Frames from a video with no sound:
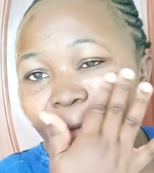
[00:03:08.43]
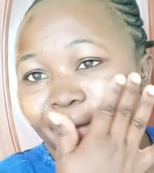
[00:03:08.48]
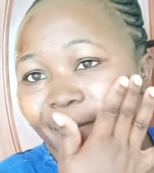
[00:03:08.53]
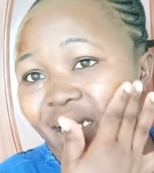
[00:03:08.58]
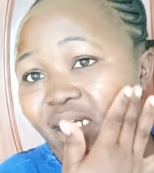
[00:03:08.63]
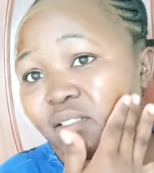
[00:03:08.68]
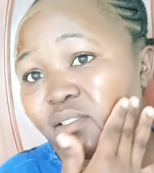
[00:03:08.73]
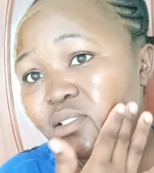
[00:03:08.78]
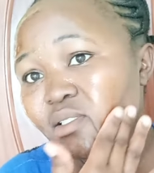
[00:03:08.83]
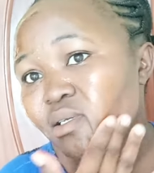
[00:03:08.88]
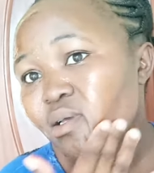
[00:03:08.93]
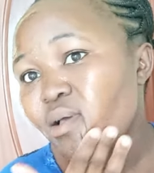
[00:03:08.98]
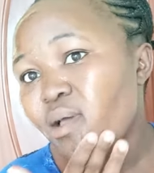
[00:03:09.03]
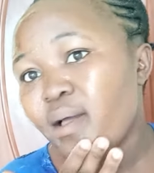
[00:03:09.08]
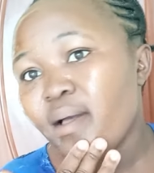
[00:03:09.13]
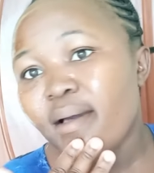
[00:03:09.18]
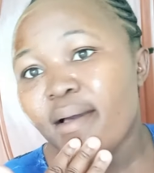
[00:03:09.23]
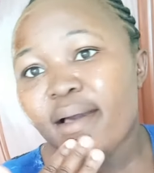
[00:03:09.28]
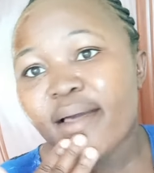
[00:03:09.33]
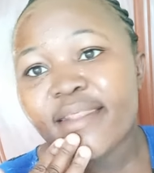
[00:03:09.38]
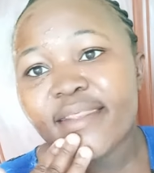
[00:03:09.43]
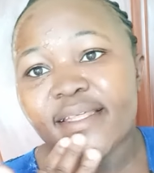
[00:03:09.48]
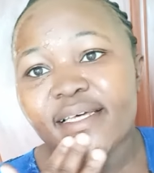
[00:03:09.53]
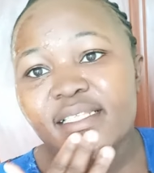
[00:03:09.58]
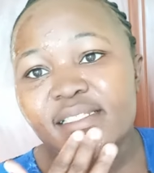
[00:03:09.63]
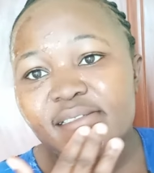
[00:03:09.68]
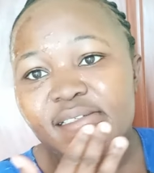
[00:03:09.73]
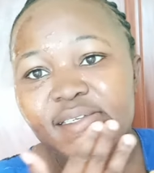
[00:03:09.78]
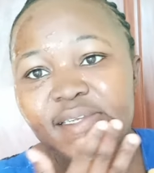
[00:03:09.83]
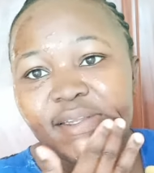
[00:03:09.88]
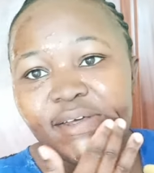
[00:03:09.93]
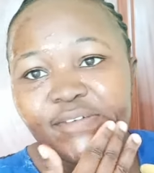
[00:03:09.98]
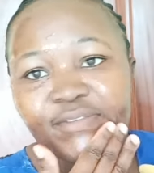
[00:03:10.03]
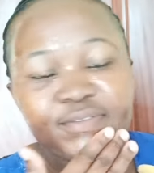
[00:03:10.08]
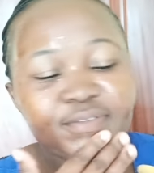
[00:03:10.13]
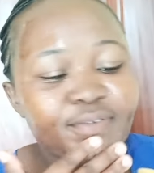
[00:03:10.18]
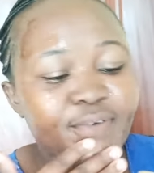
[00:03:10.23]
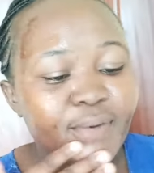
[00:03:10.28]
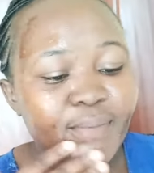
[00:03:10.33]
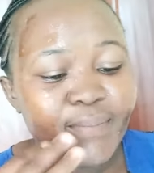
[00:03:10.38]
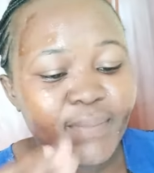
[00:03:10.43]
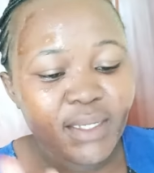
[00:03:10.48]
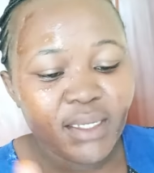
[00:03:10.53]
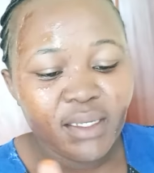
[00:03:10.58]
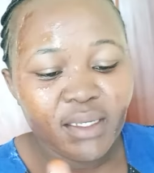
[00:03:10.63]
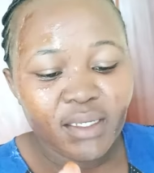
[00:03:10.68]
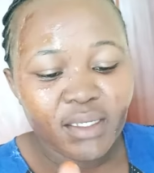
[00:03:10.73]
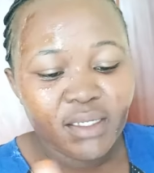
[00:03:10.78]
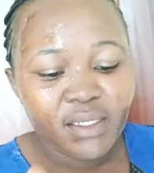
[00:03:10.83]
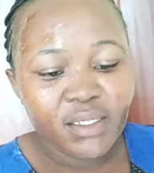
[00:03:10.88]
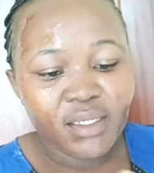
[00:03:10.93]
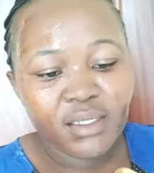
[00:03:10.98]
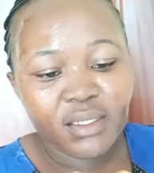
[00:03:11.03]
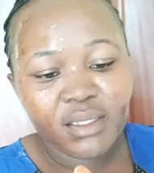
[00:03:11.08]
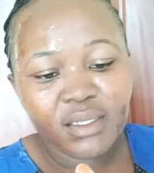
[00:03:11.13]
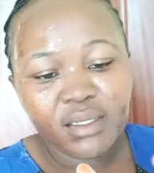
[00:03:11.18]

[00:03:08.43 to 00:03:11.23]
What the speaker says: much. That's enough for me.